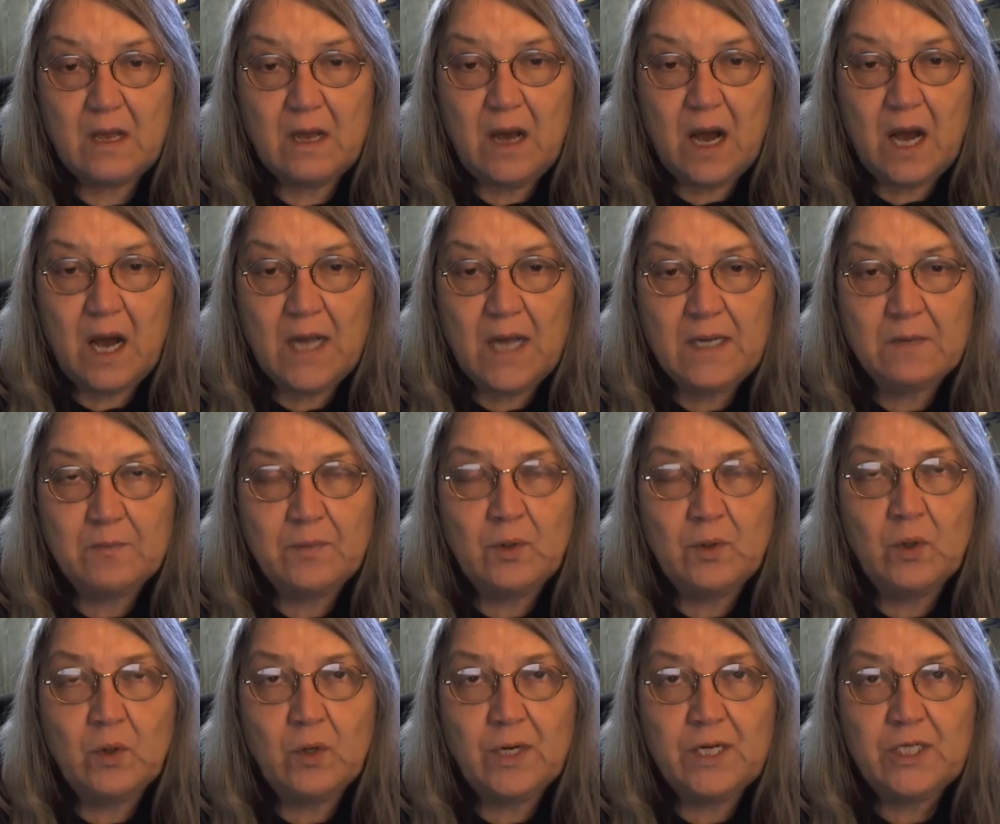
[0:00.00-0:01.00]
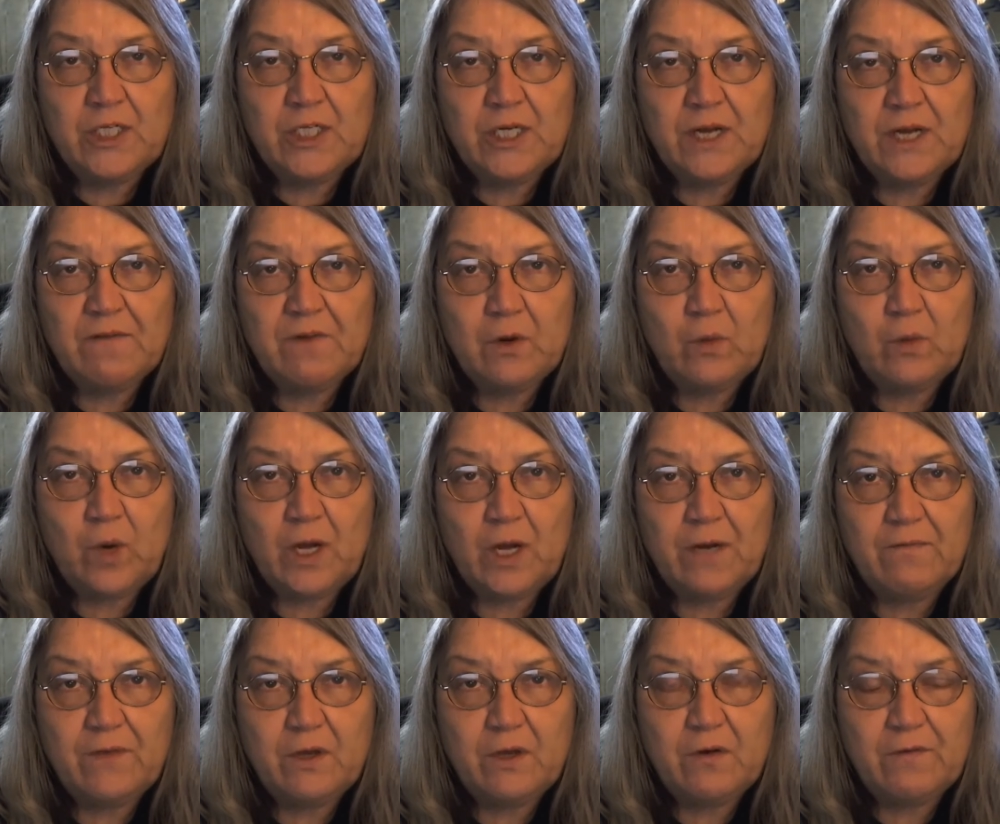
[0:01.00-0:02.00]
I implore each and every one
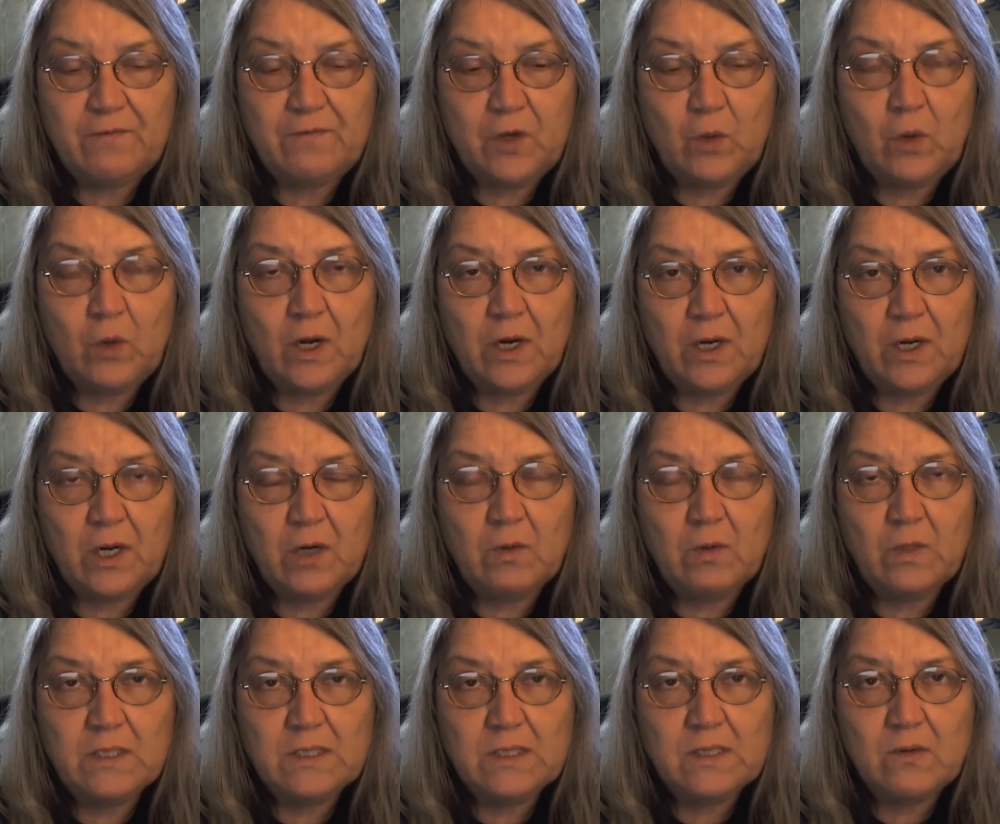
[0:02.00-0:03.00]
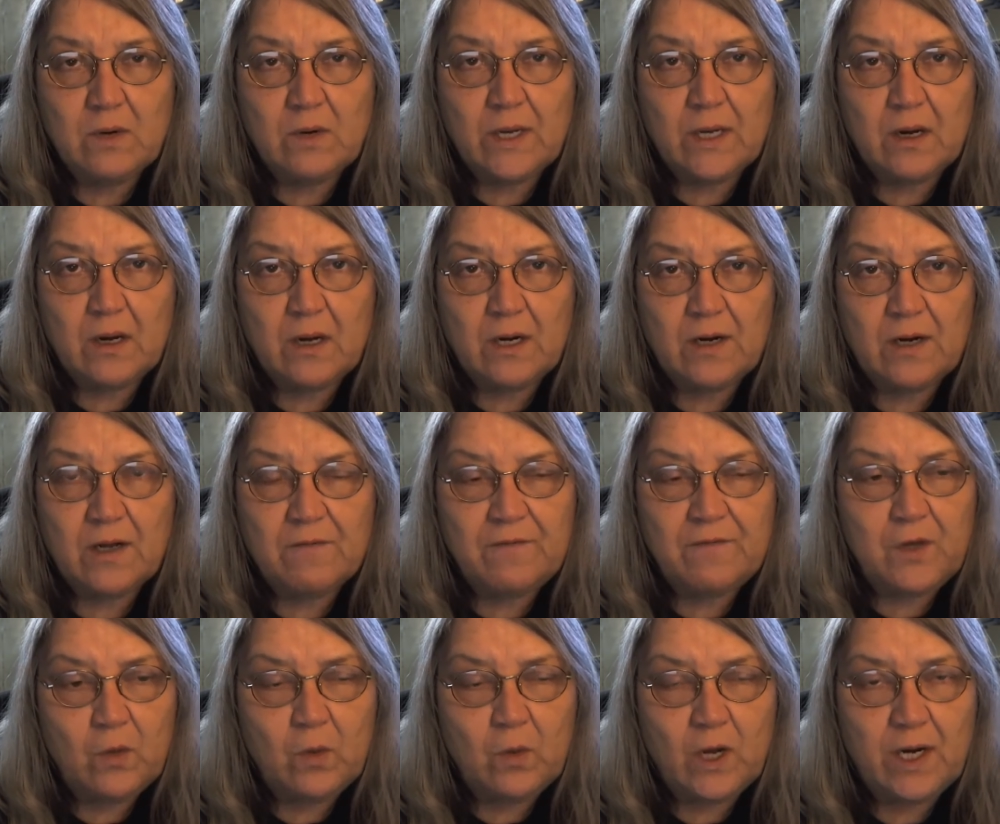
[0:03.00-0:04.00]
of you, if you want to know what's going on and if
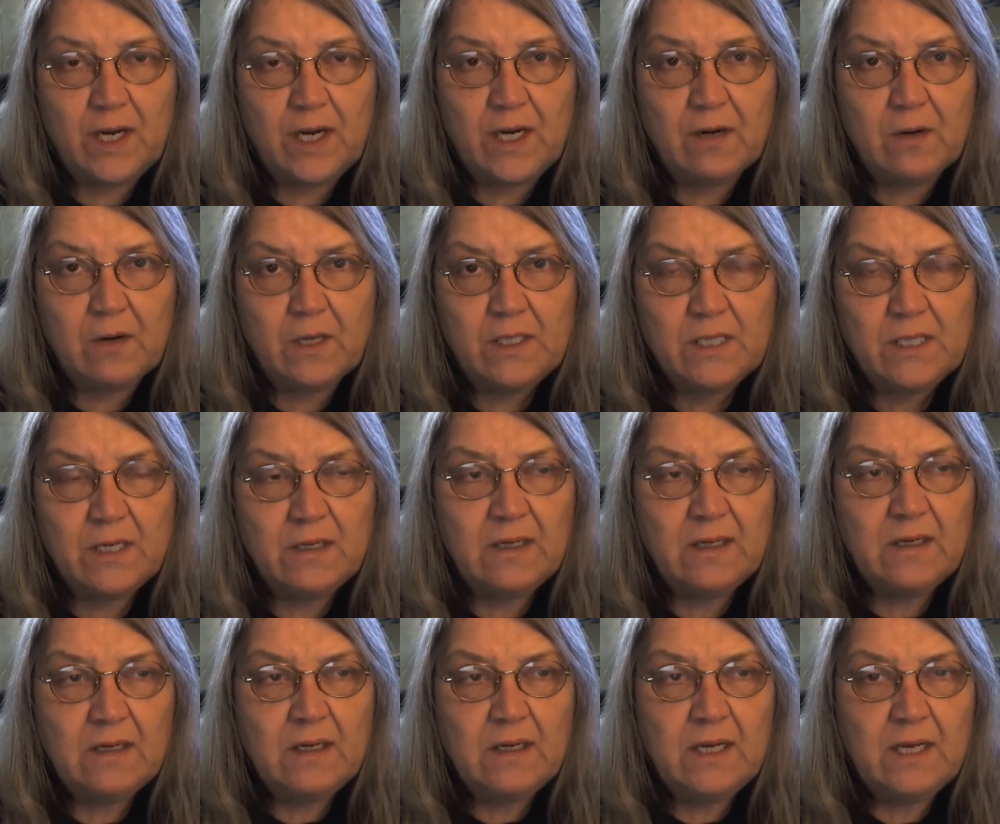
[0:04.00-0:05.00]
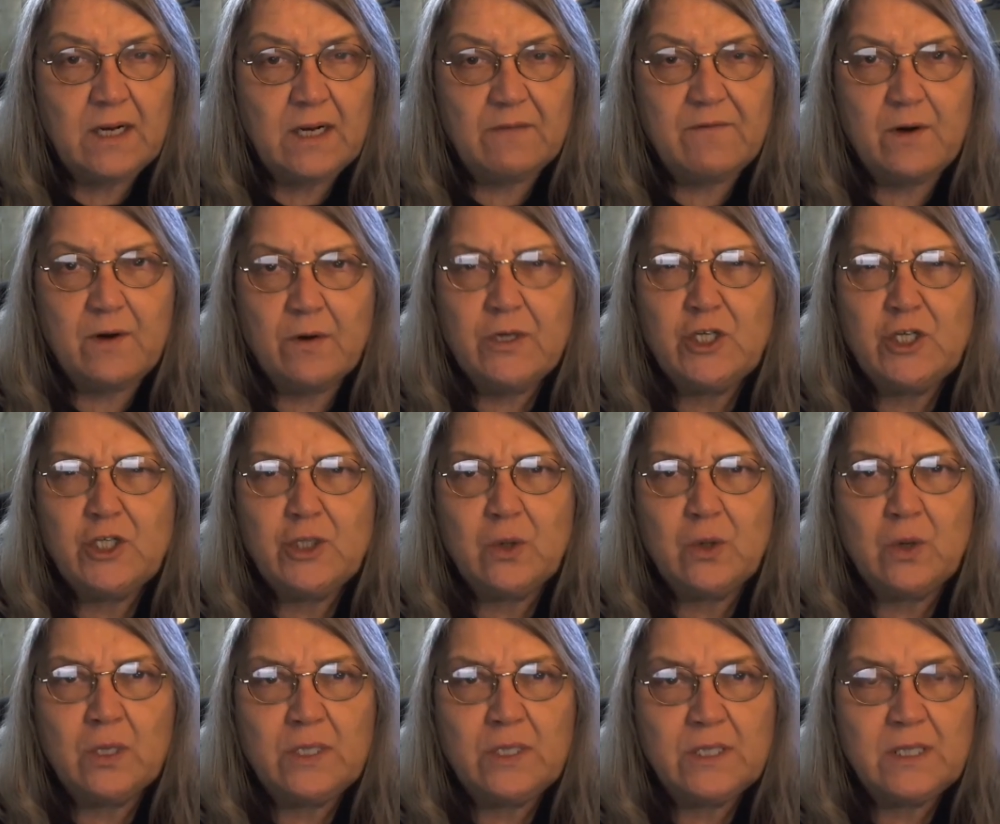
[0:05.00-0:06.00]
you want to hear it in a very
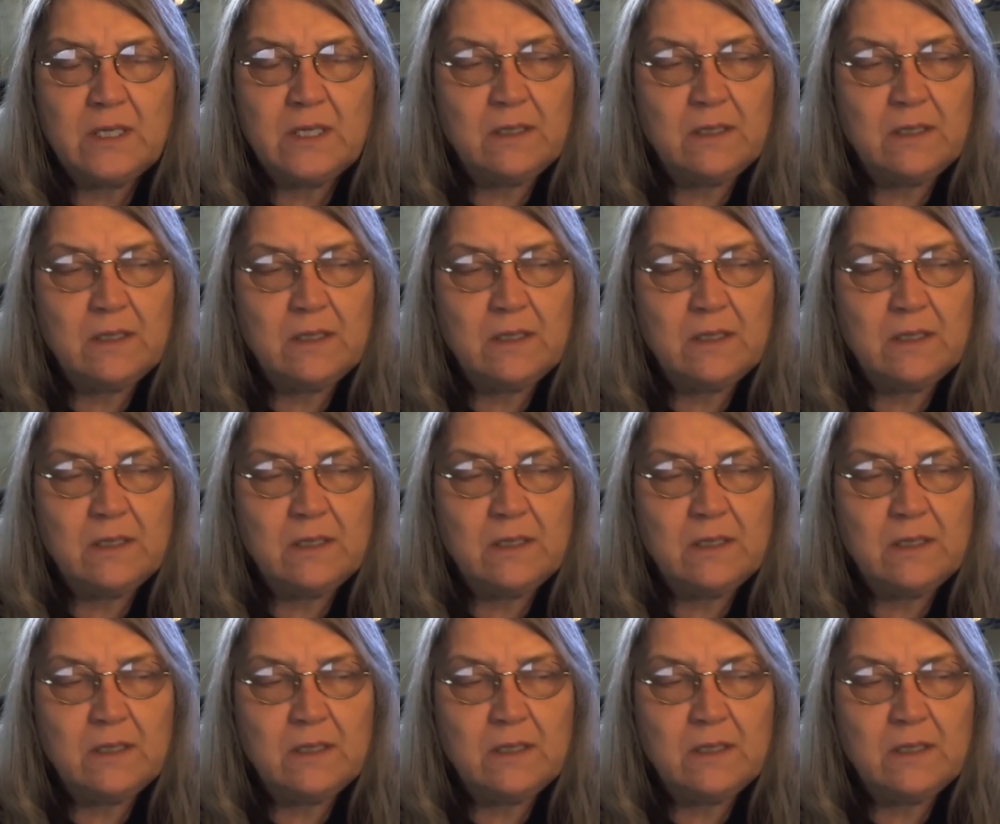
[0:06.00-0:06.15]
short,